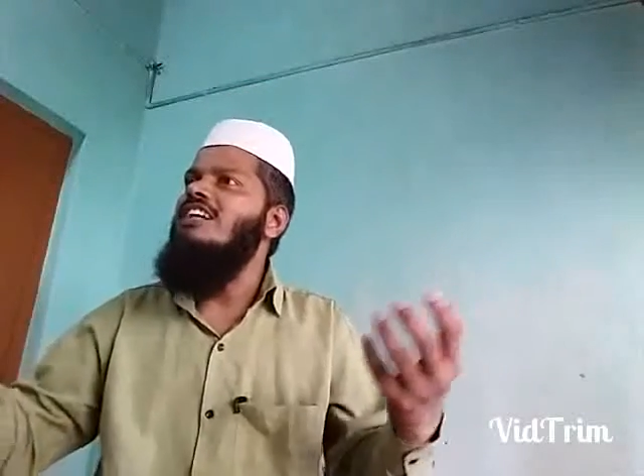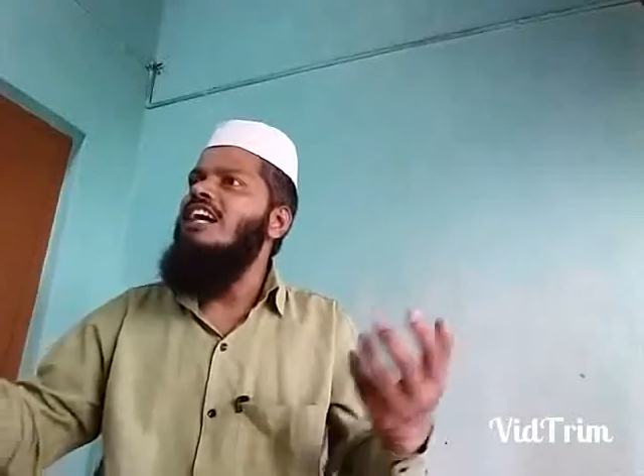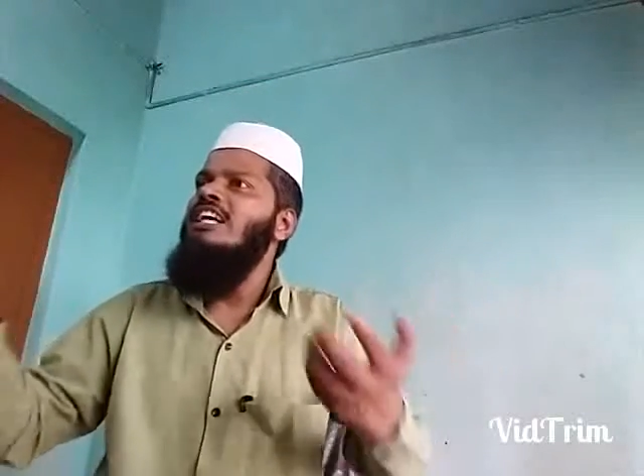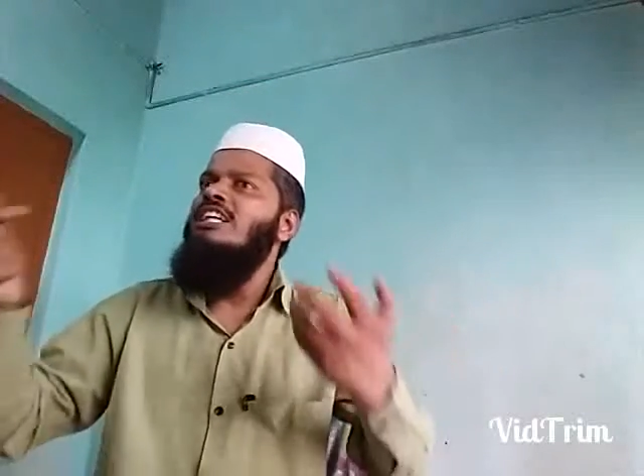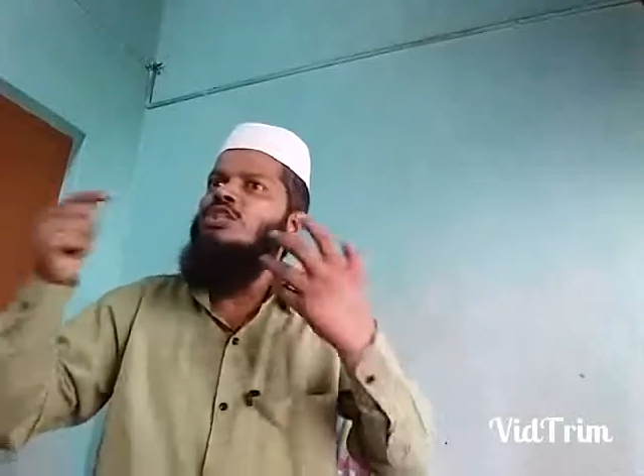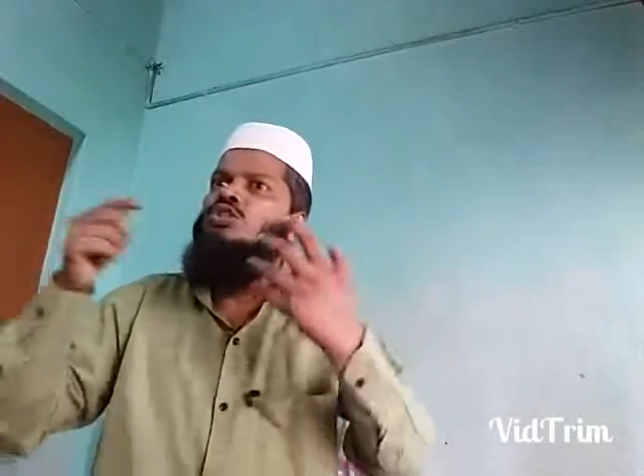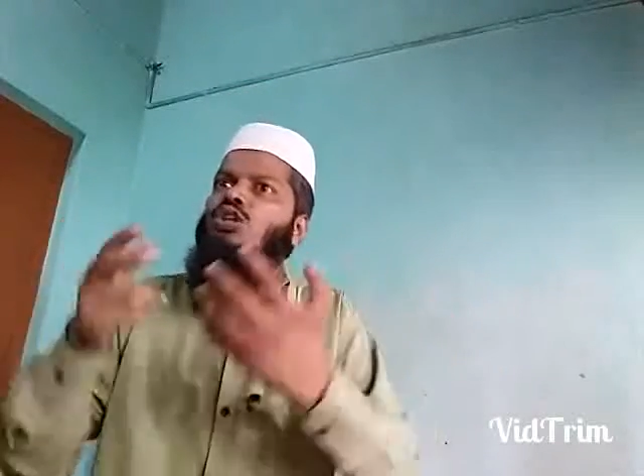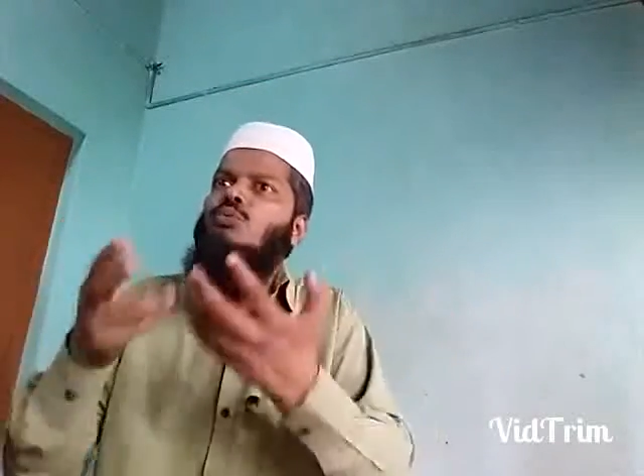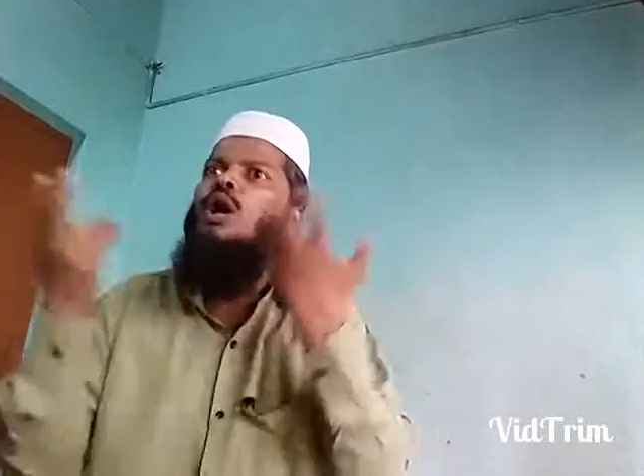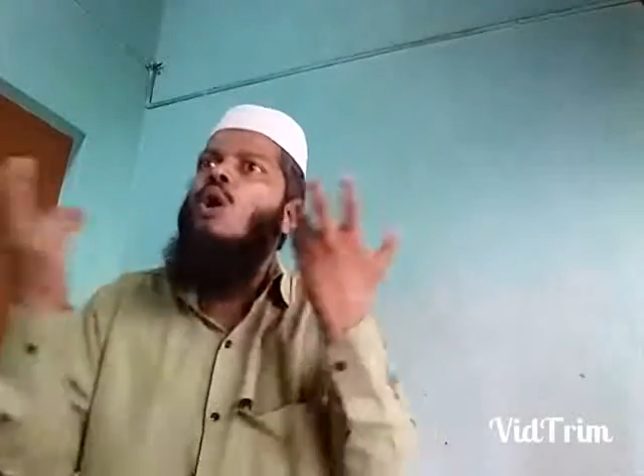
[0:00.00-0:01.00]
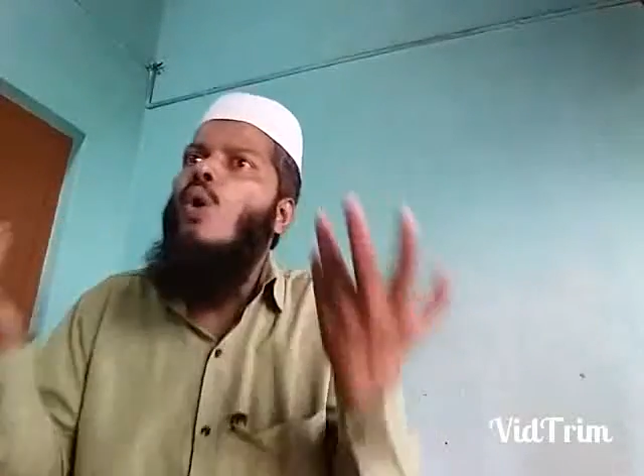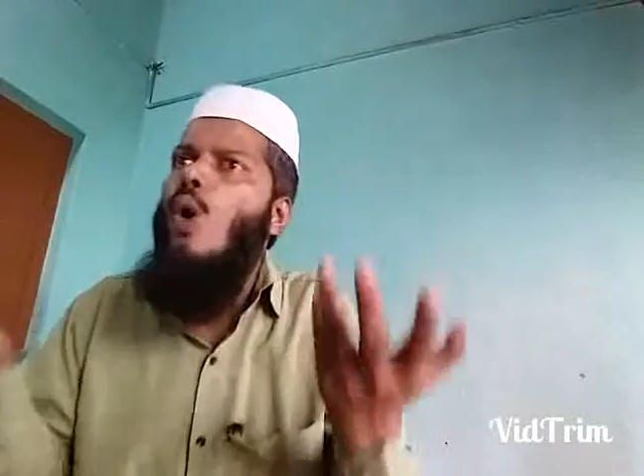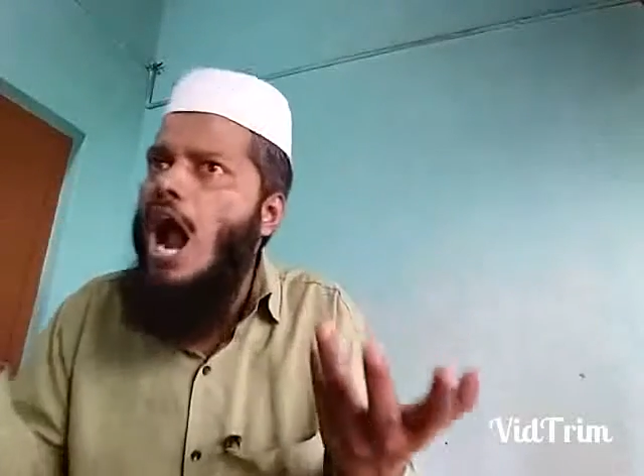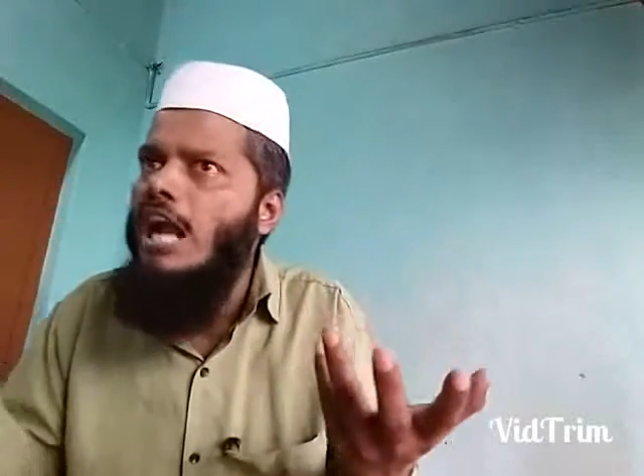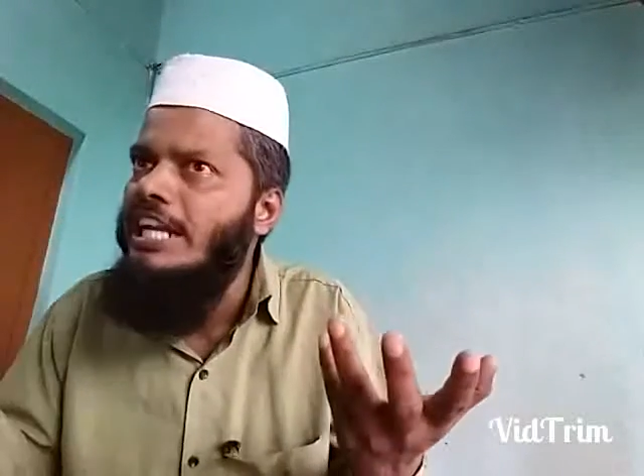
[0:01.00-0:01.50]
Eh? Should we
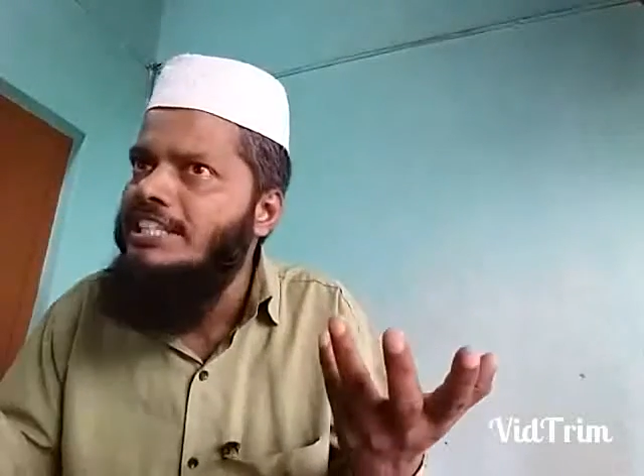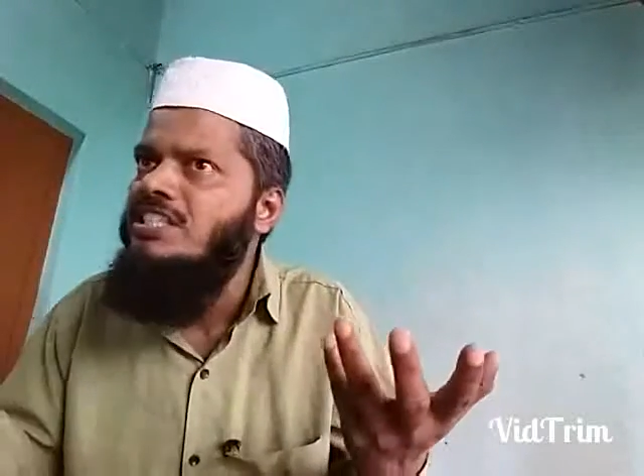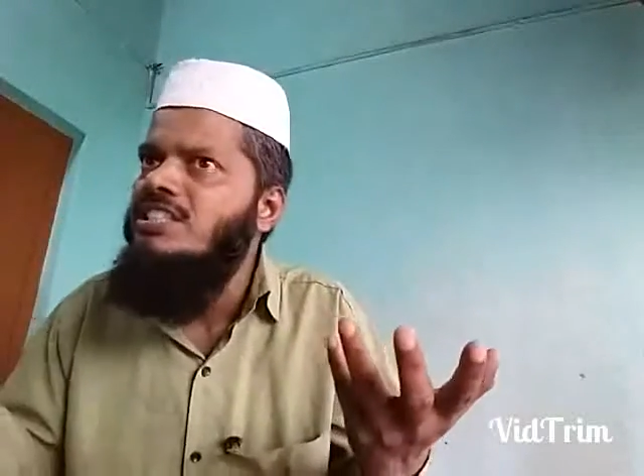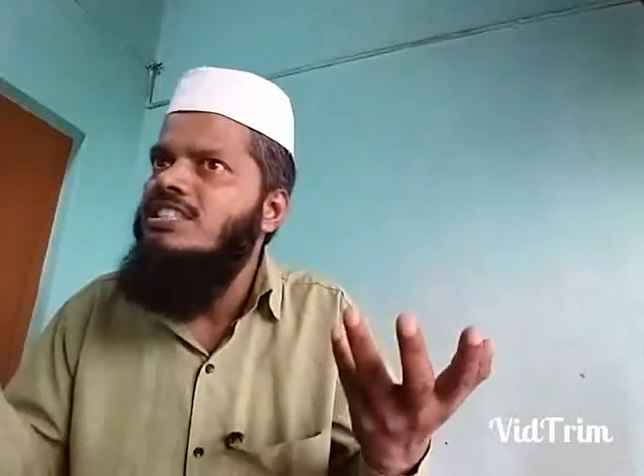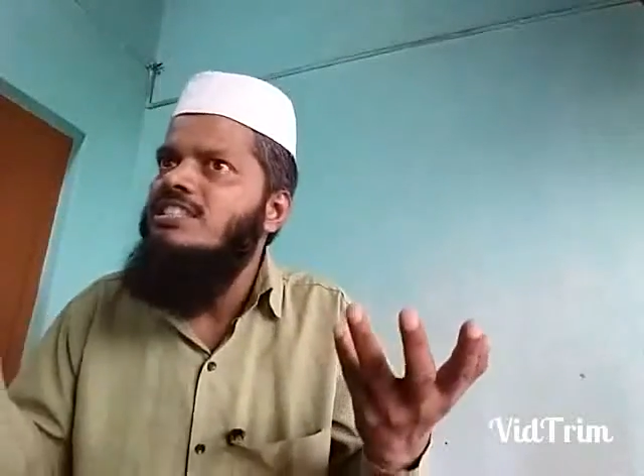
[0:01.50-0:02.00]
hold it?